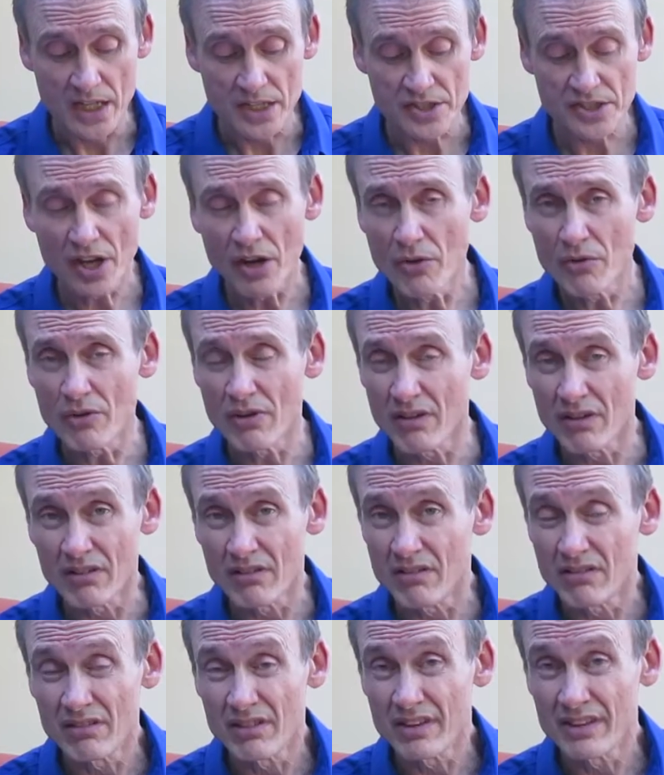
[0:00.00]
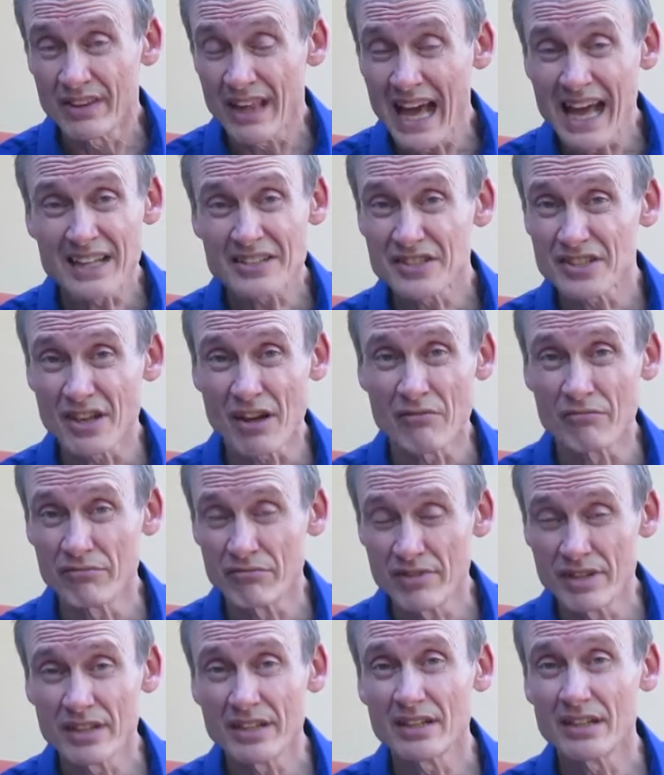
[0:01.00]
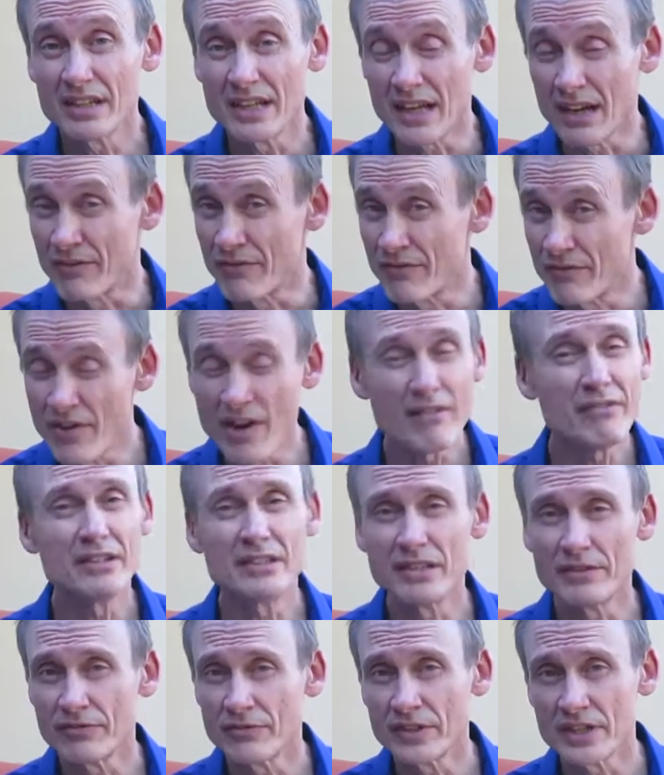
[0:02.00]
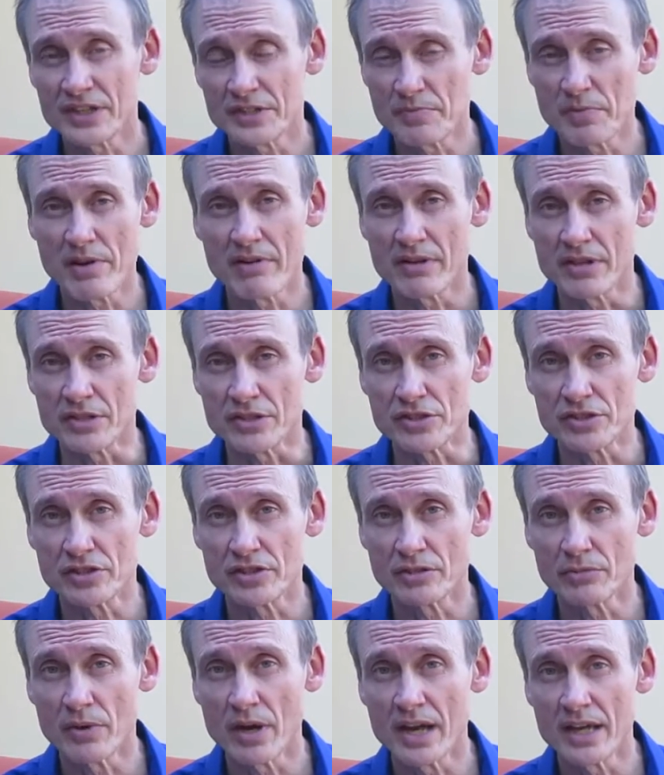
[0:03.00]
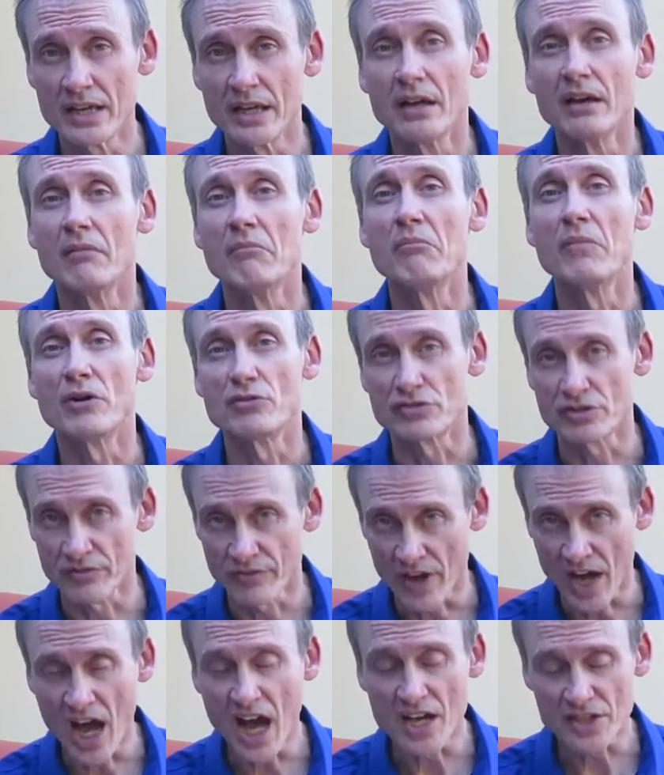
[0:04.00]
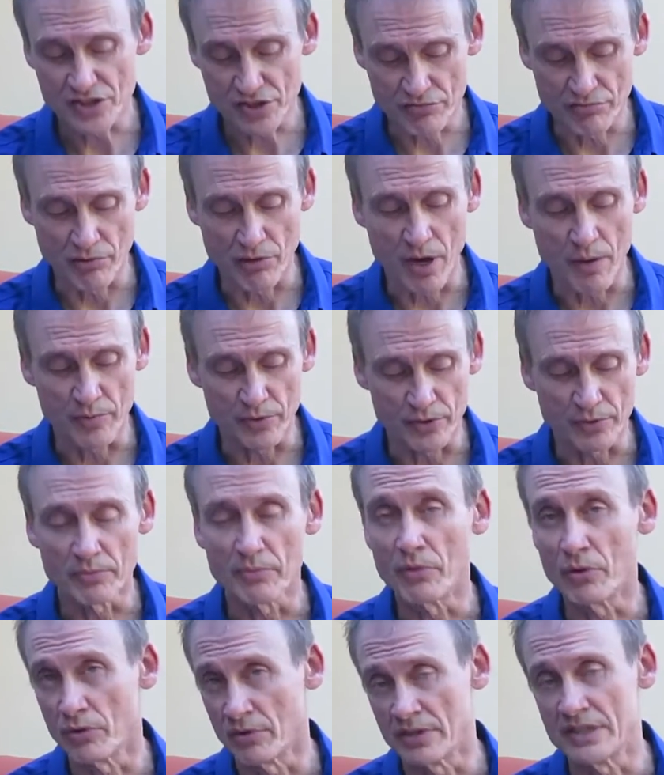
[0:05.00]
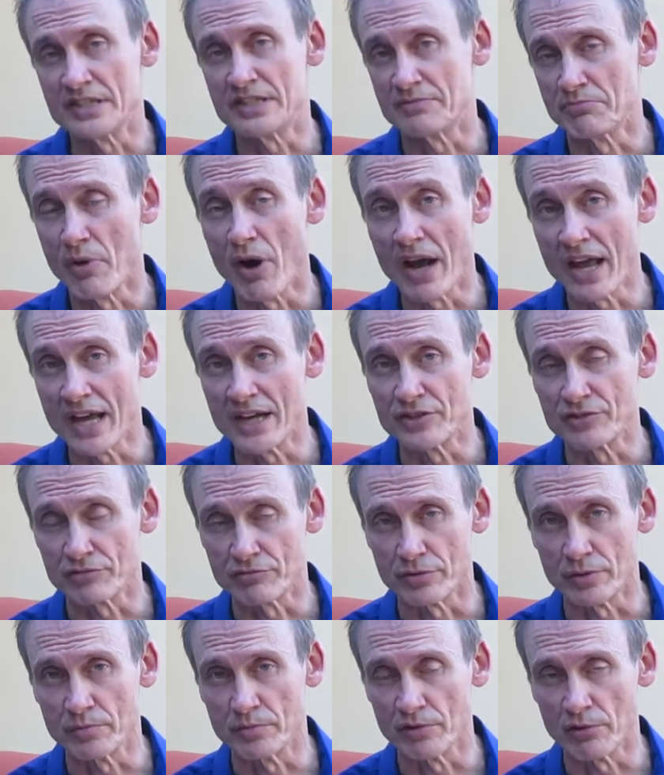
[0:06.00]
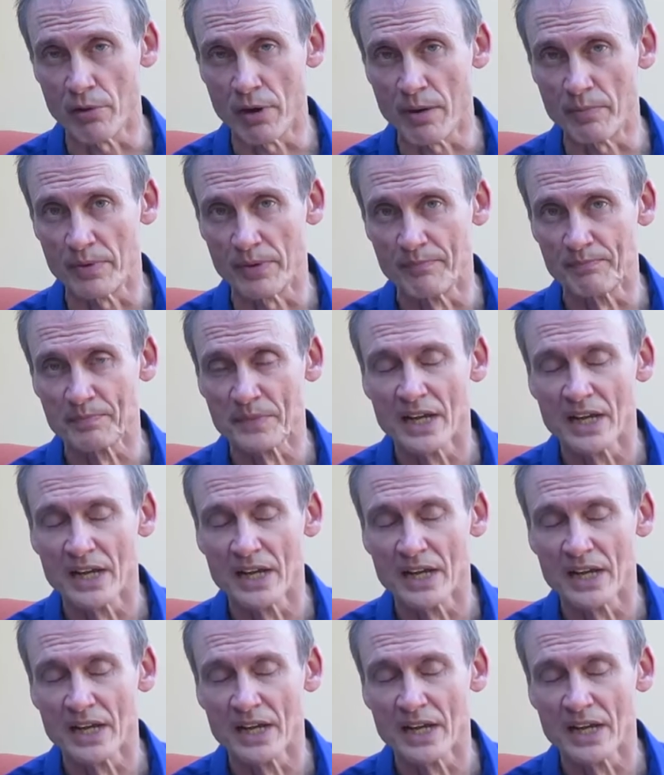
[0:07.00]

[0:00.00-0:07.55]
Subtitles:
So that's really a very different experience to the way most of us grew up, or at least my age group grew up.